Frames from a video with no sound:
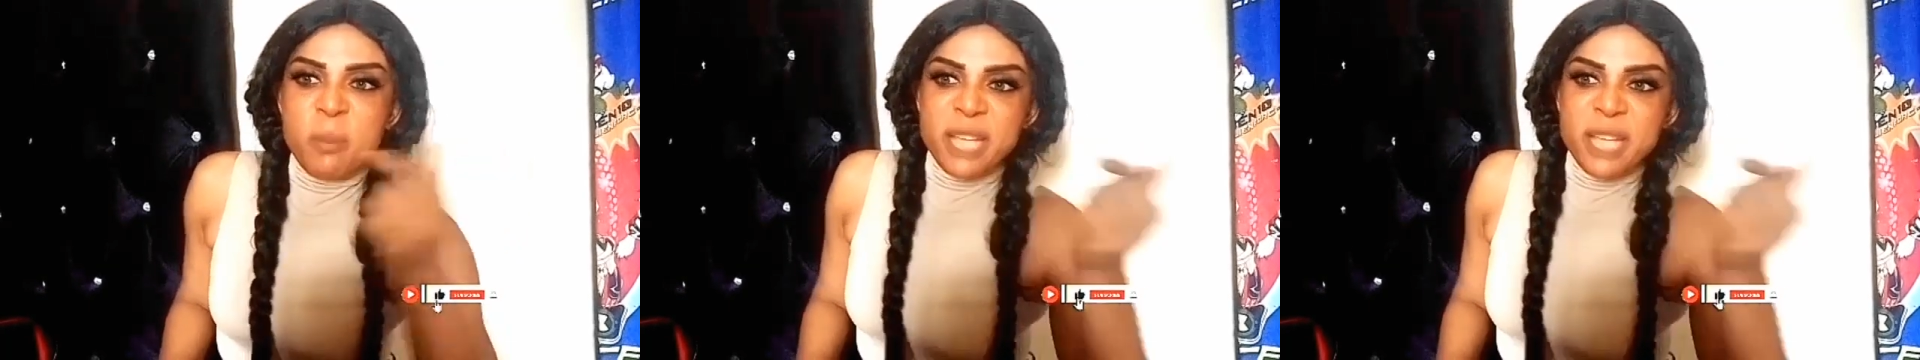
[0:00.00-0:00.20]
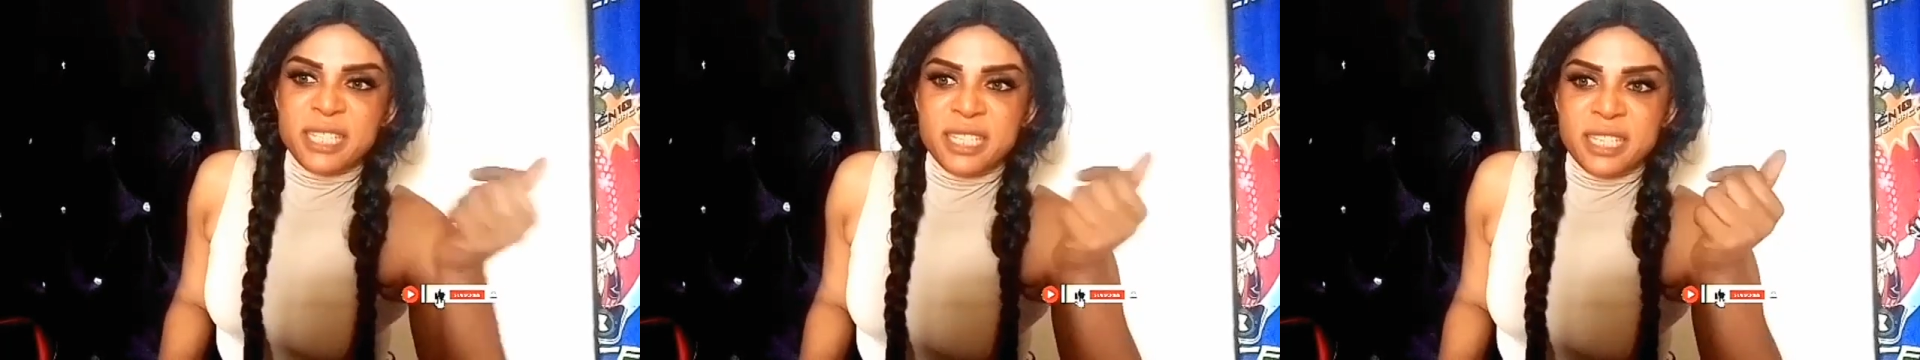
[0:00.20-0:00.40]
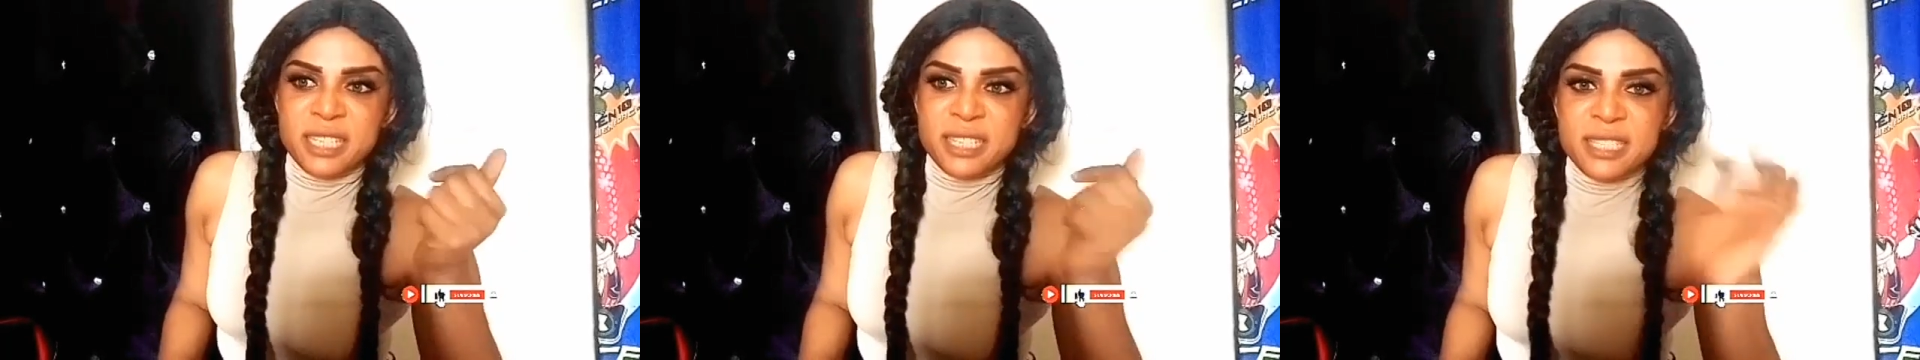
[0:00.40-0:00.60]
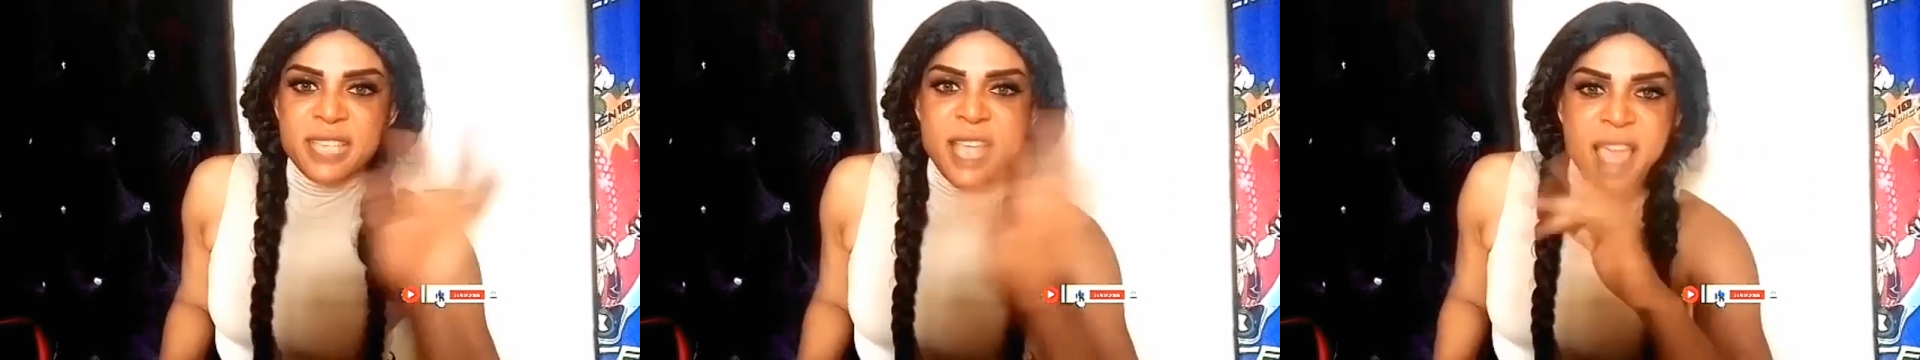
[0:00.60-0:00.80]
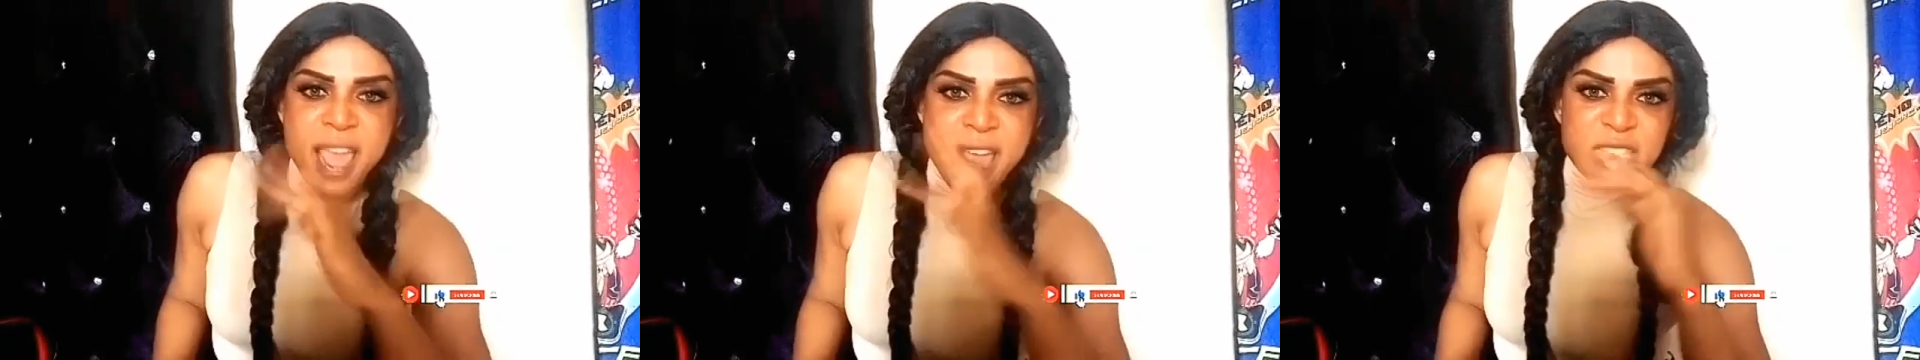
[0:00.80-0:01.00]
chins
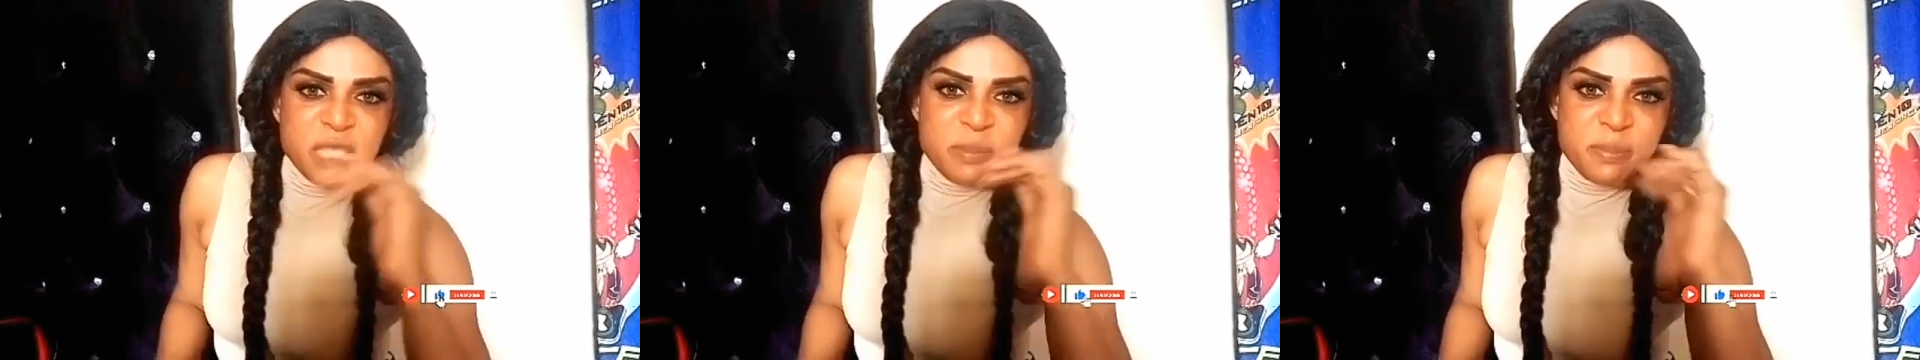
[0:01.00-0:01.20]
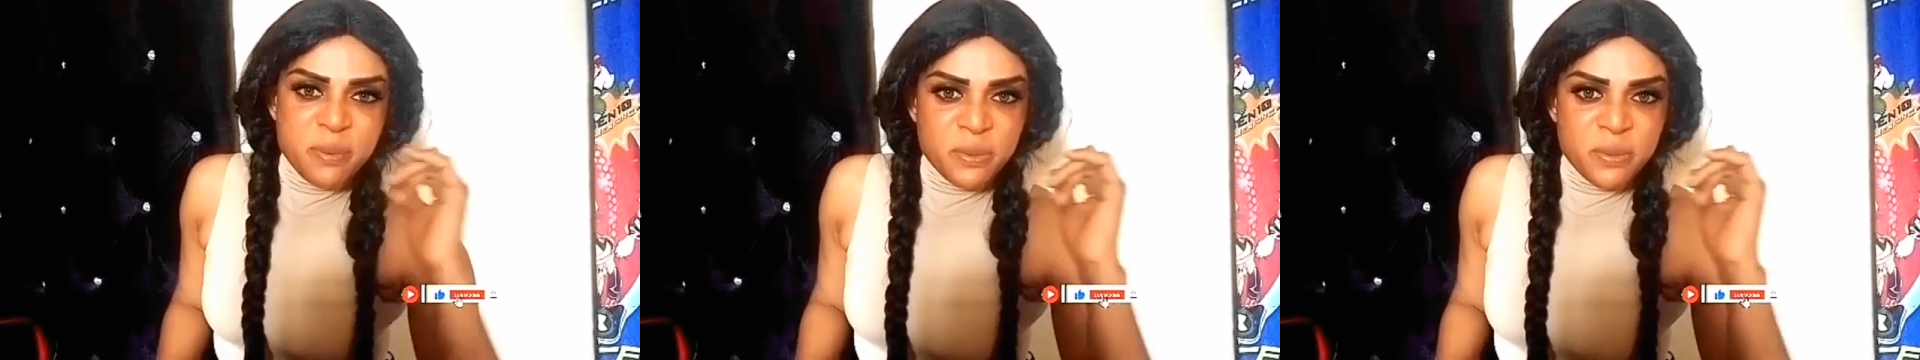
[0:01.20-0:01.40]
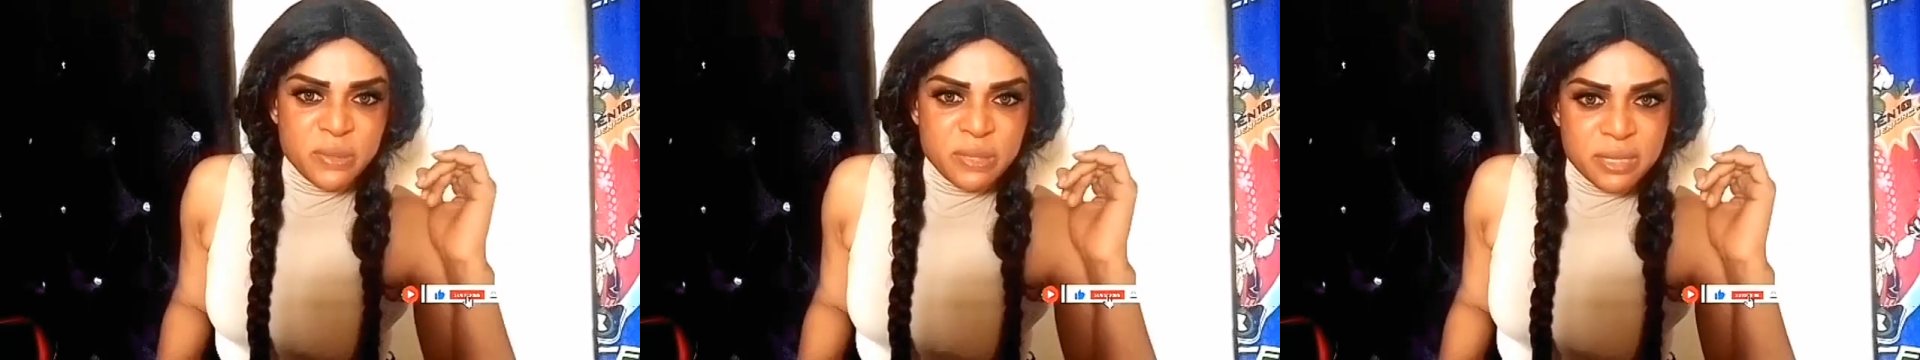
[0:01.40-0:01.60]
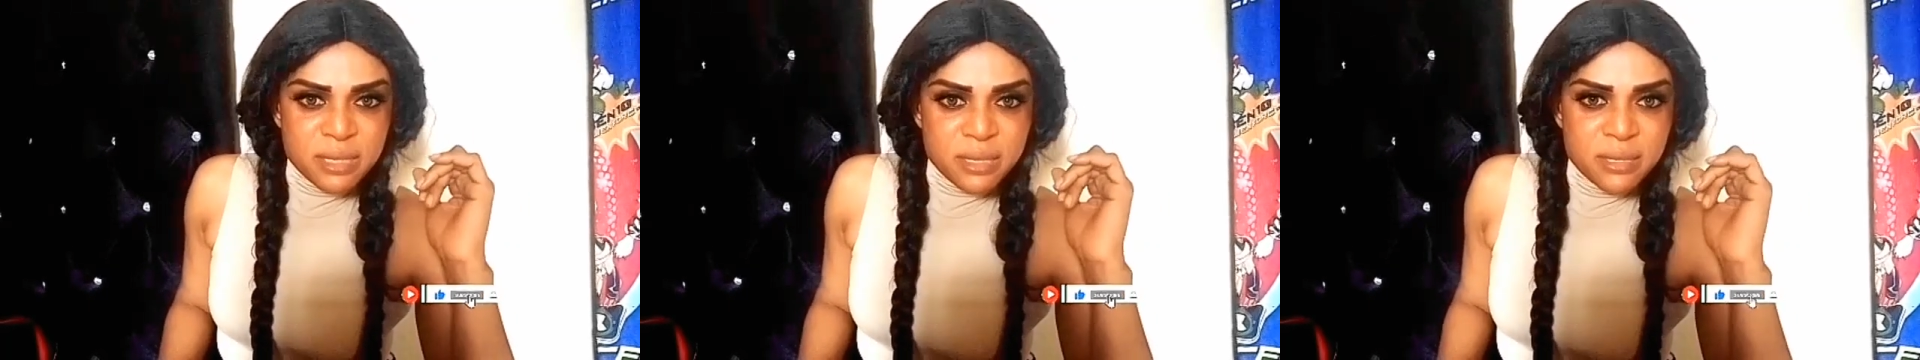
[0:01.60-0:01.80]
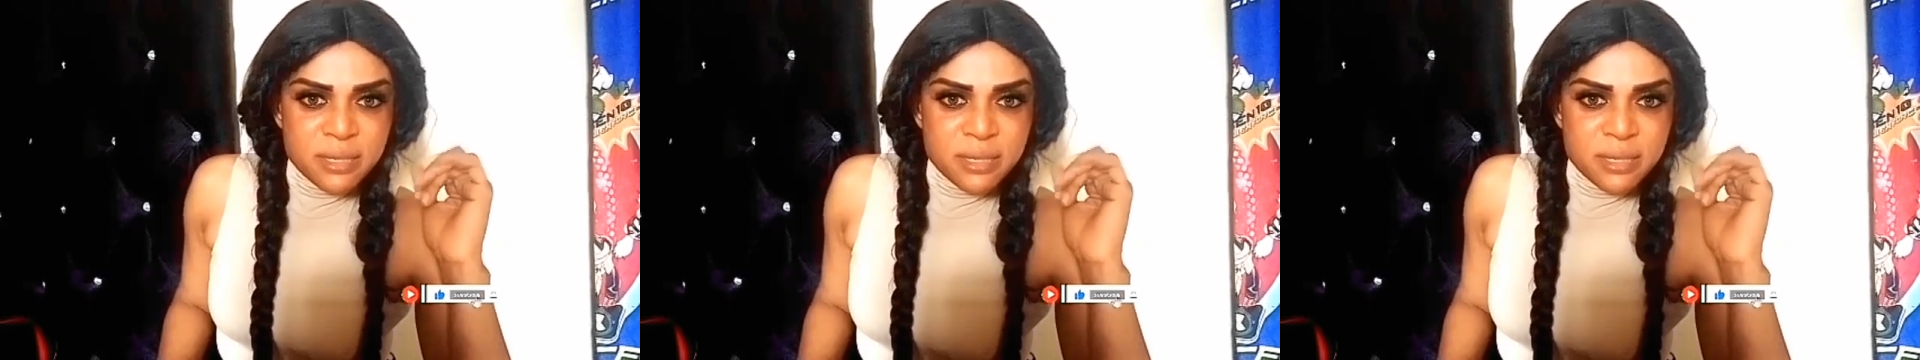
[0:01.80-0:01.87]
exposed.